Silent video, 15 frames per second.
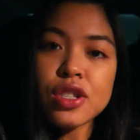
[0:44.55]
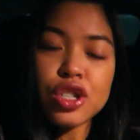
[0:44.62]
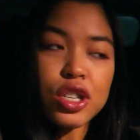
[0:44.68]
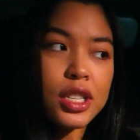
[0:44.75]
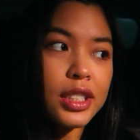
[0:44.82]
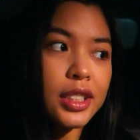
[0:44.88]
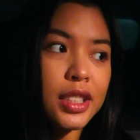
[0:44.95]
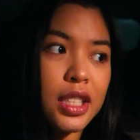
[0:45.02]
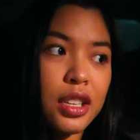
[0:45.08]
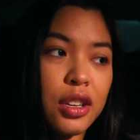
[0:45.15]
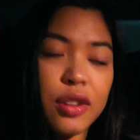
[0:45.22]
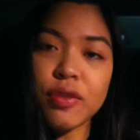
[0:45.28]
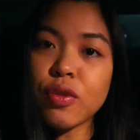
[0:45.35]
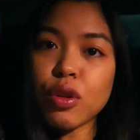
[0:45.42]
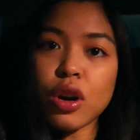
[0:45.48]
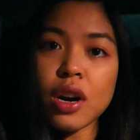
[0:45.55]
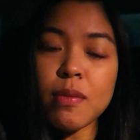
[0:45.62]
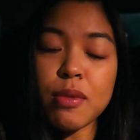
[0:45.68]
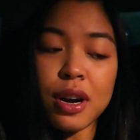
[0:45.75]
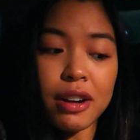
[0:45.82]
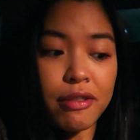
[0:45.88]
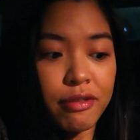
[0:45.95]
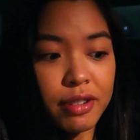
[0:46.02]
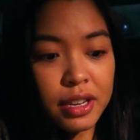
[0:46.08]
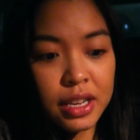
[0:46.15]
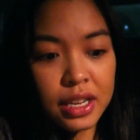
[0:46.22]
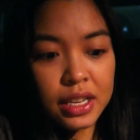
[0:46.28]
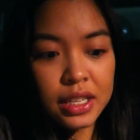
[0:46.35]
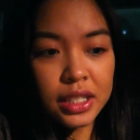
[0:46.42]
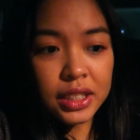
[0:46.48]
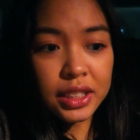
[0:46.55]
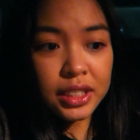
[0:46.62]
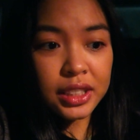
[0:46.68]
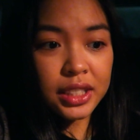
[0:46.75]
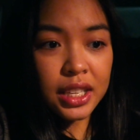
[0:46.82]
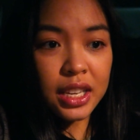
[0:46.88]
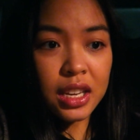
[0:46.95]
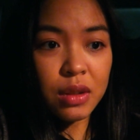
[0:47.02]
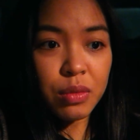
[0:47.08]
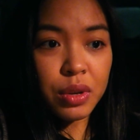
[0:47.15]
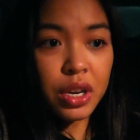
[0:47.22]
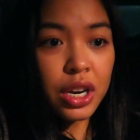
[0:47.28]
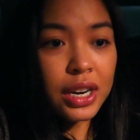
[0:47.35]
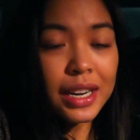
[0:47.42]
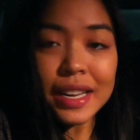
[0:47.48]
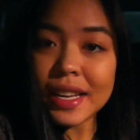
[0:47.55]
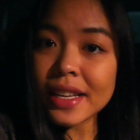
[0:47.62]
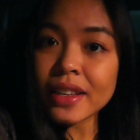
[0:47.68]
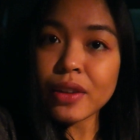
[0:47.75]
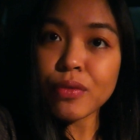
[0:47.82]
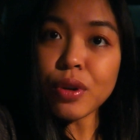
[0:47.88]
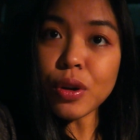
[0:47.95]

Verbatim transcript: just for breakfast and we're gonna hit the